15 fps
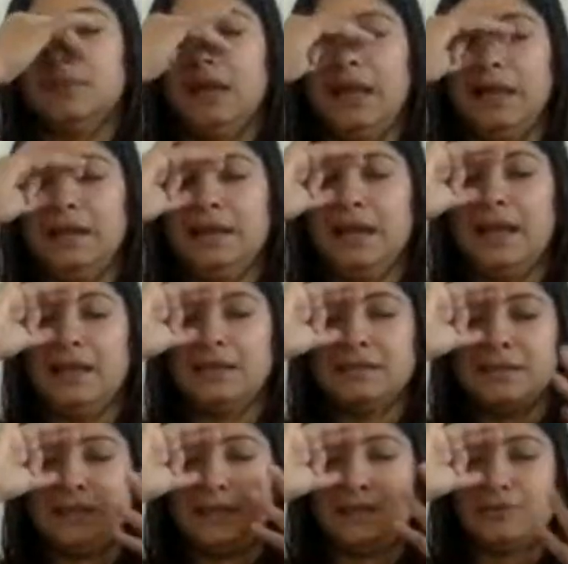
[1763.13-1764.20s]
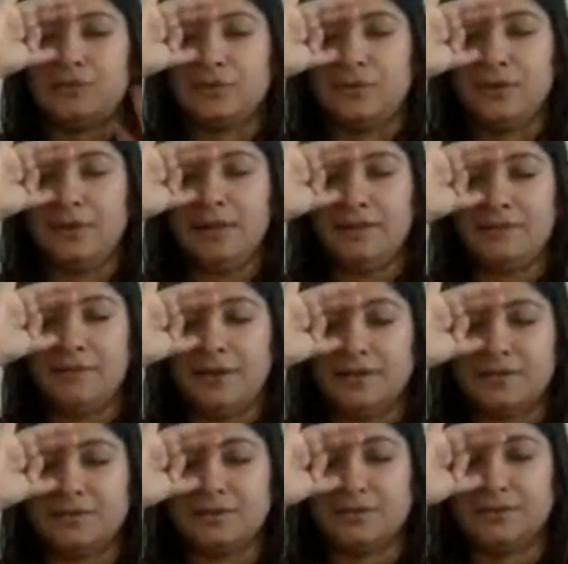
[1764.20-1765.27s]
and exhale through your left
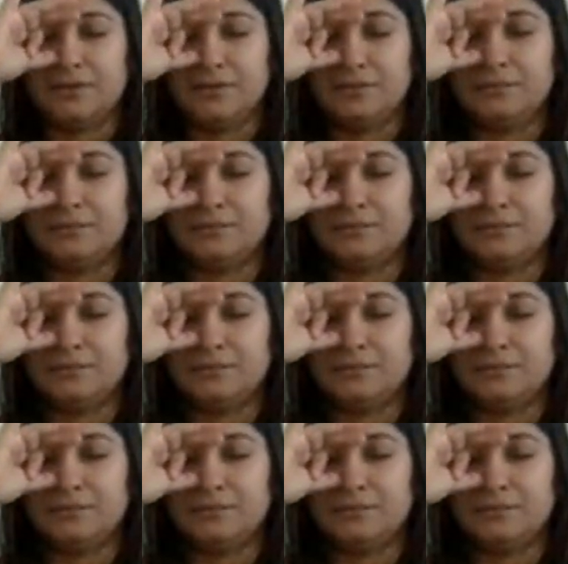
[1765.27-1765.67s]
nostril.